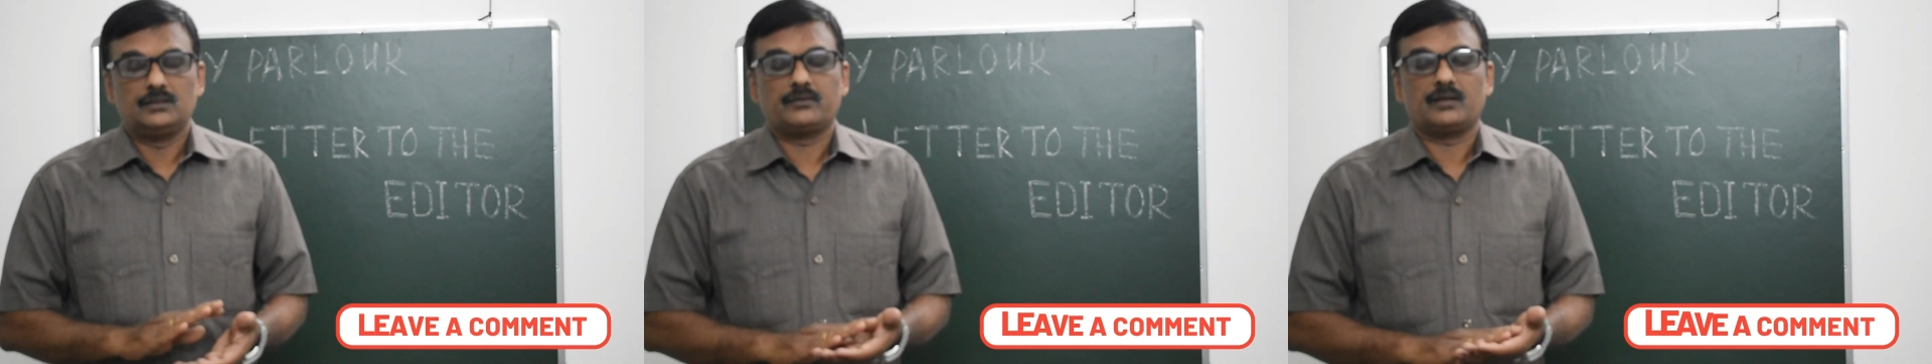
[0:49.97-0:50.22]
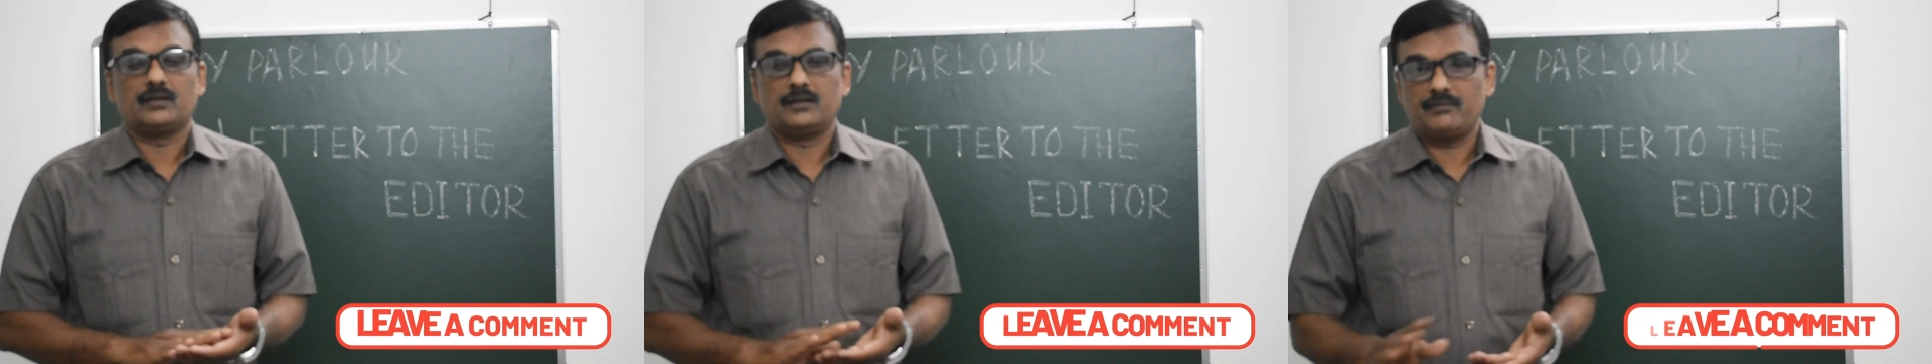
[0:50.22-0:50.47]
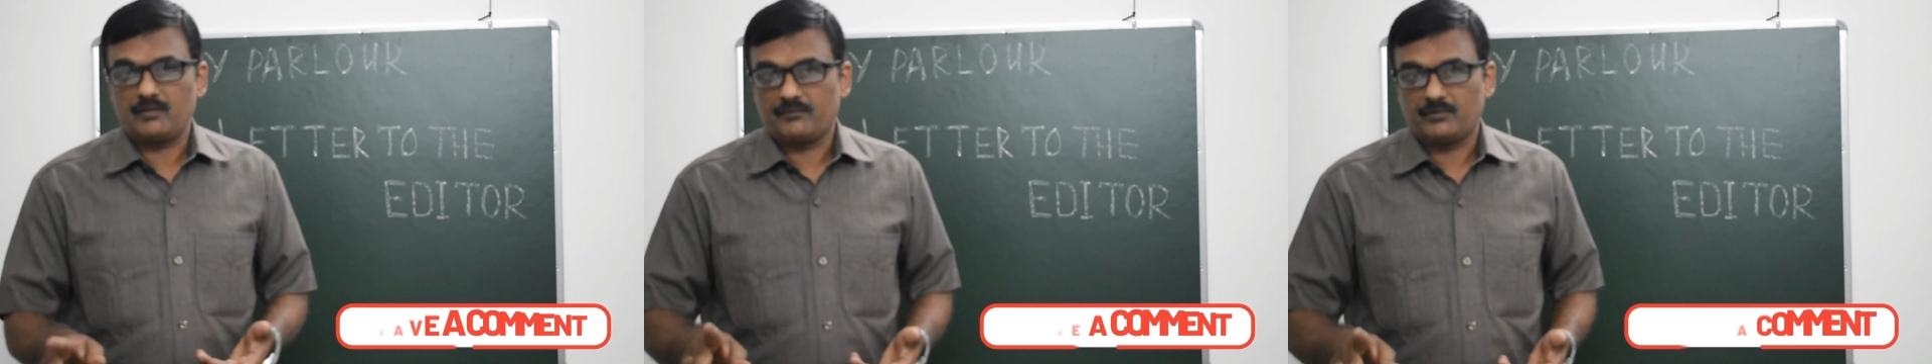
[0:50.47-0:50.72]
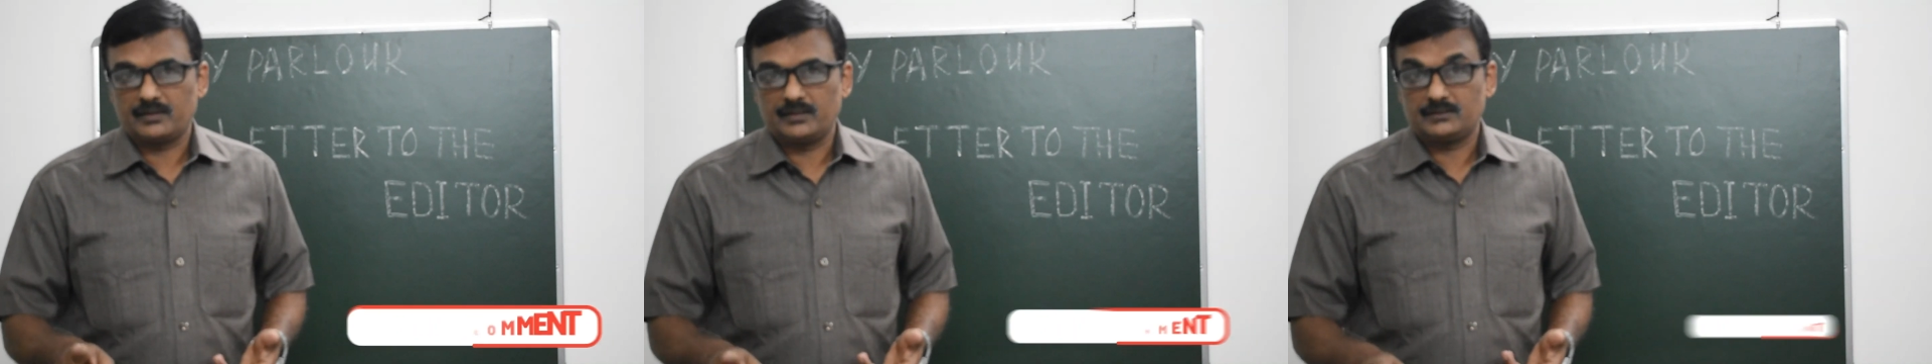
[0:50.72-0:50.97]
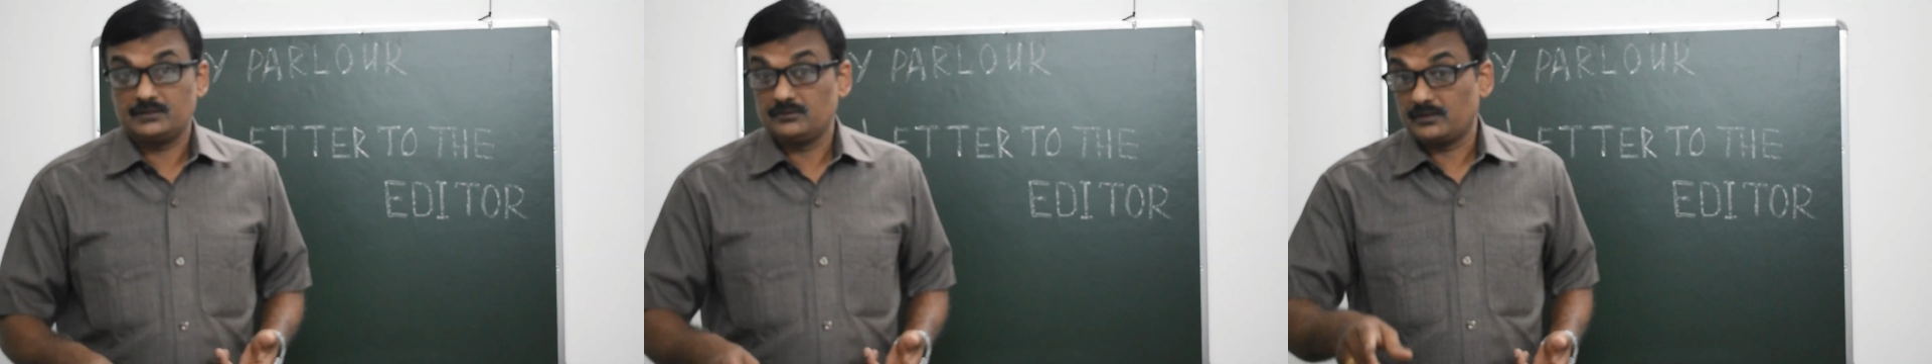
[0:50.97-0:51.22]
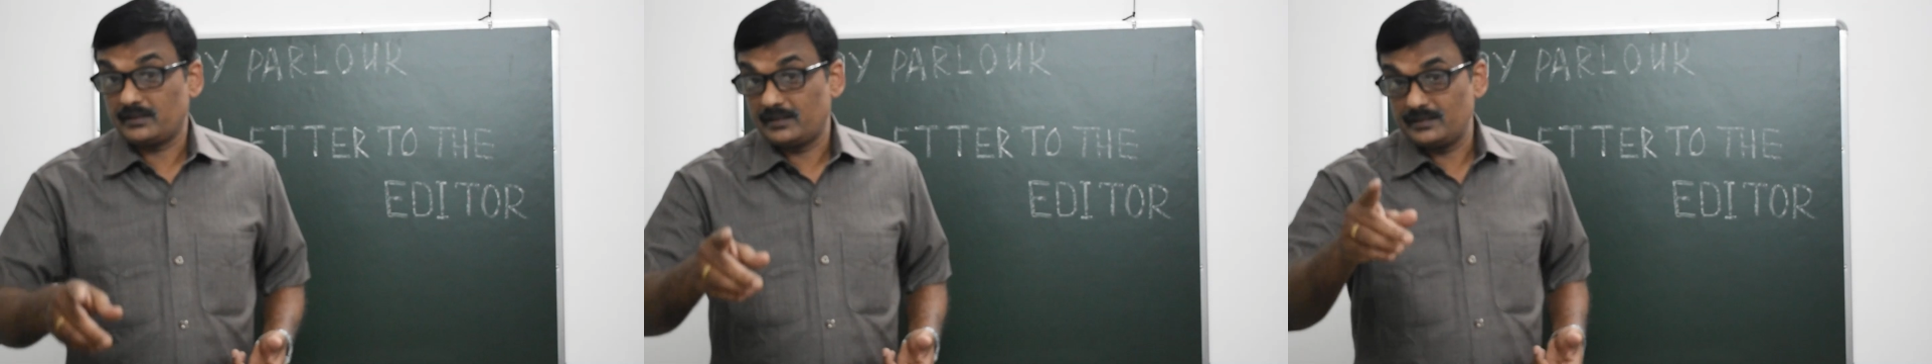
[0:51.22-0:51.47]
you can never forget in
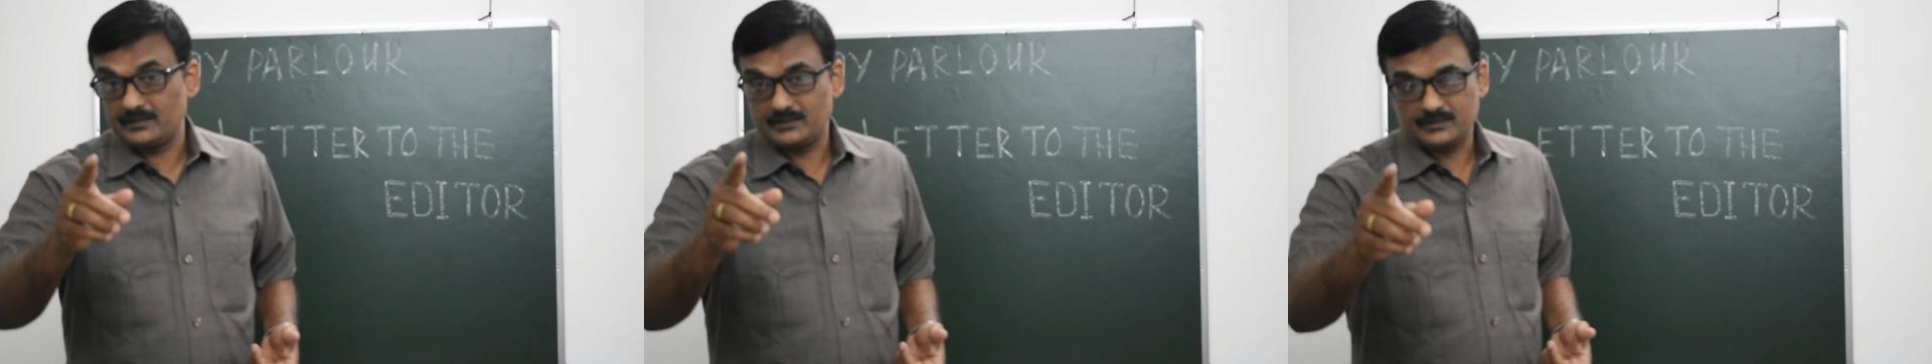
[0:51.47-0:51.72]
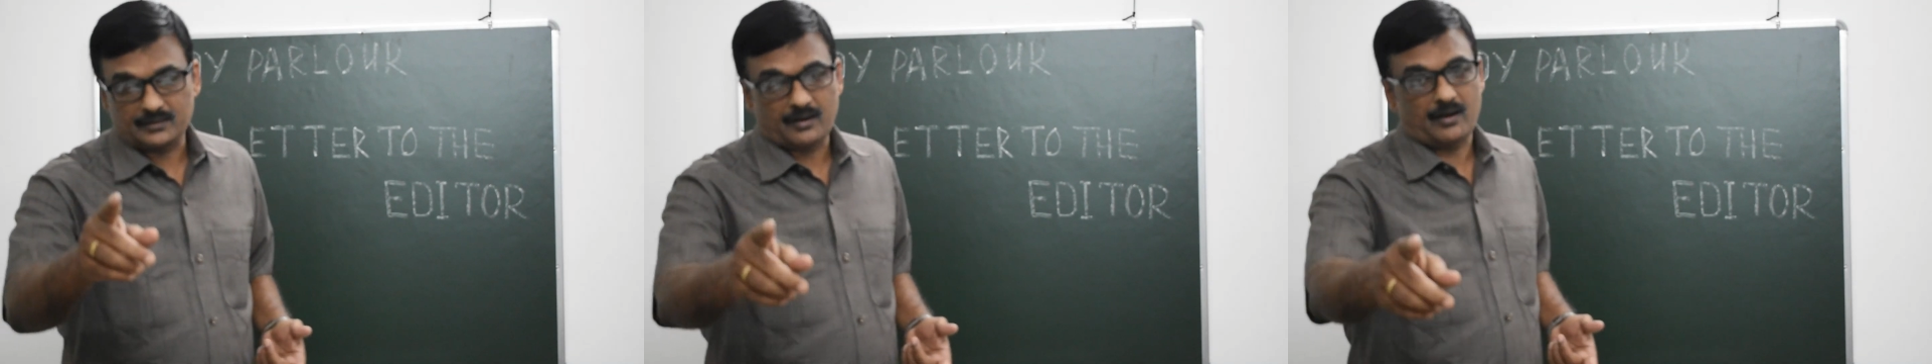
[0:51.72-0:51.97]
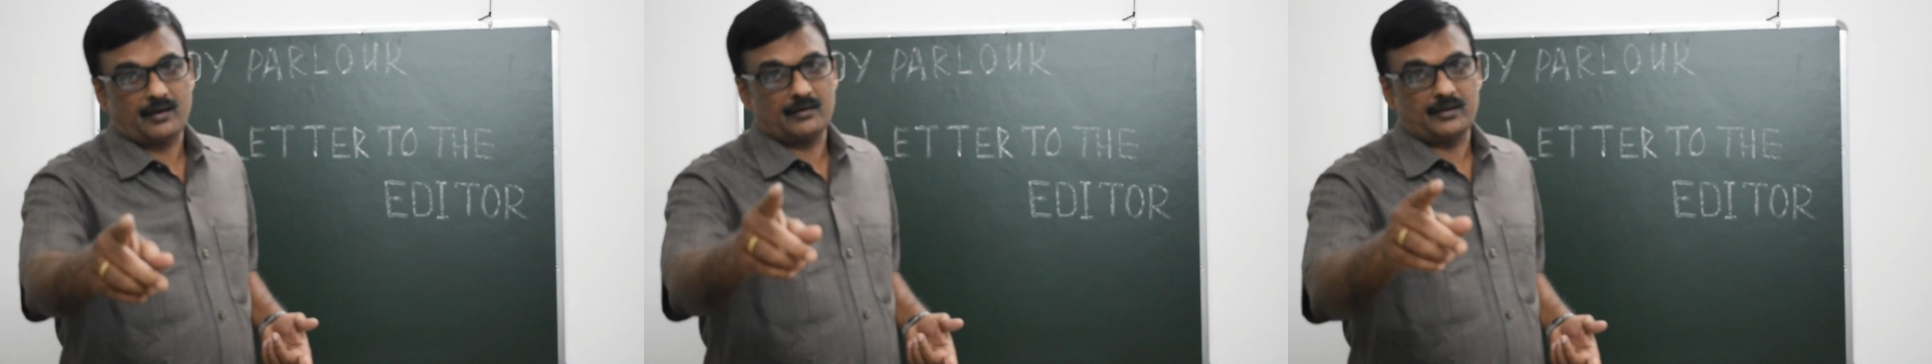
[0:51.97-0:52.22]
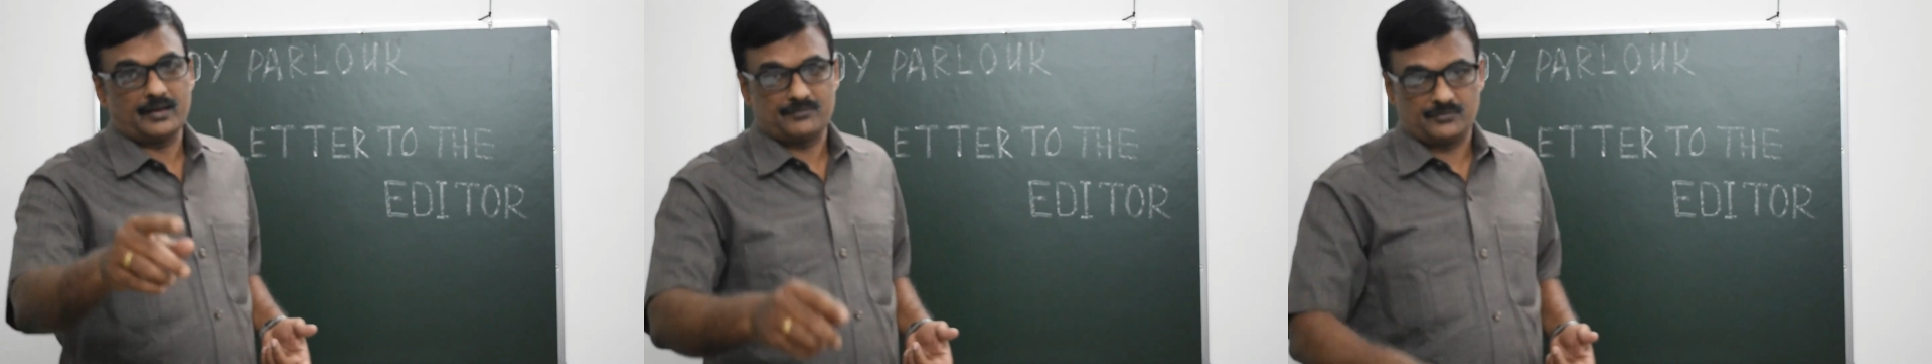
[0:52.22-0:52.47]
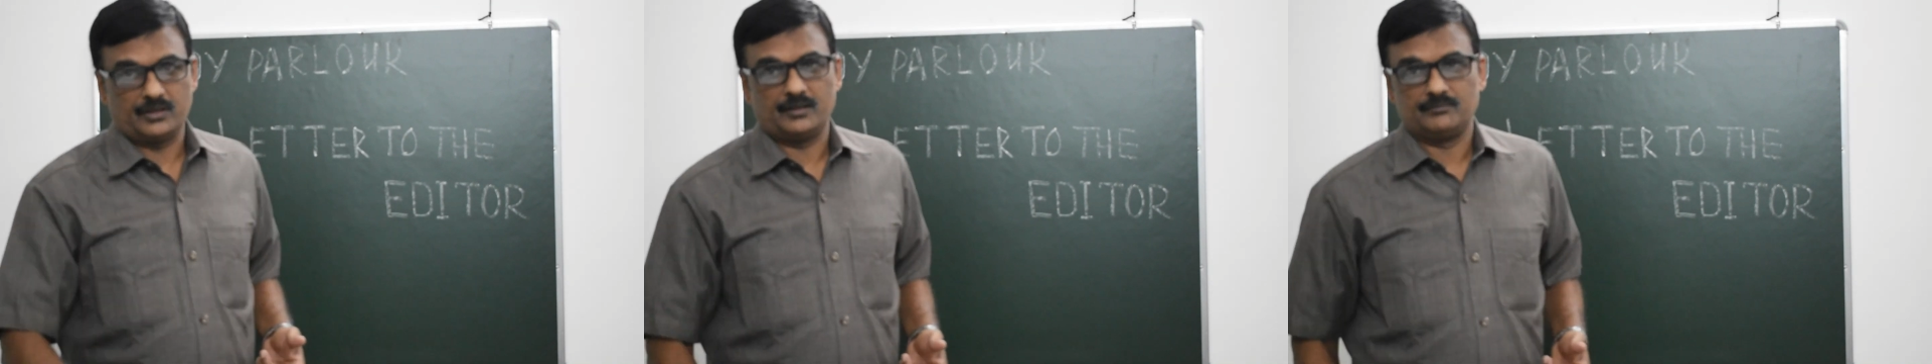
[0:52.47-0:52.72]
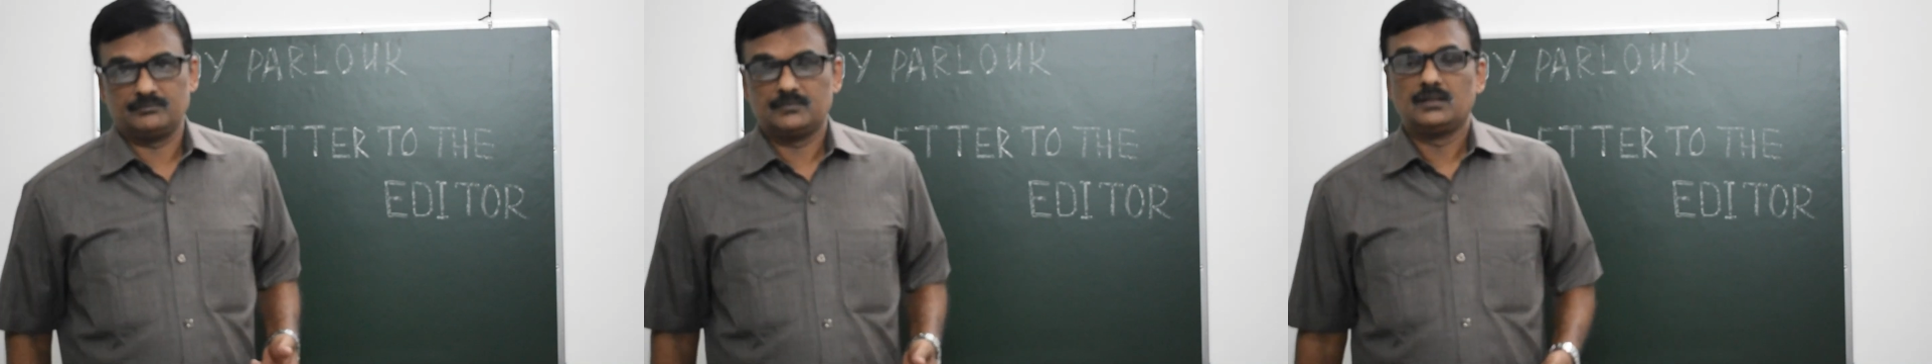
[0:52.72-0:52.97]
your entire
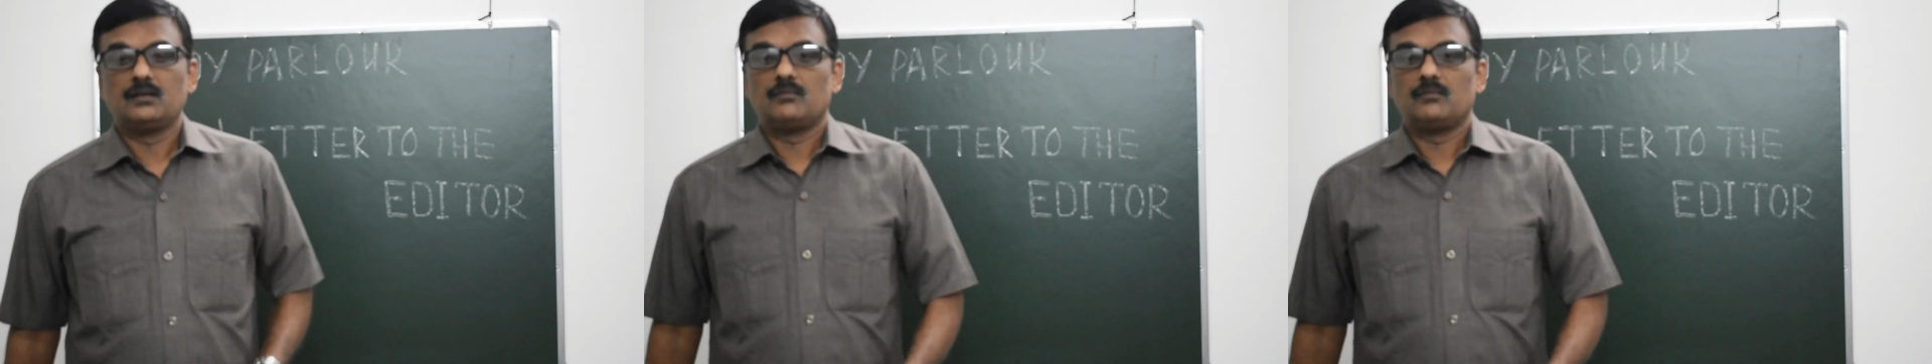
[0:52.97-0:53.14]
lifetime.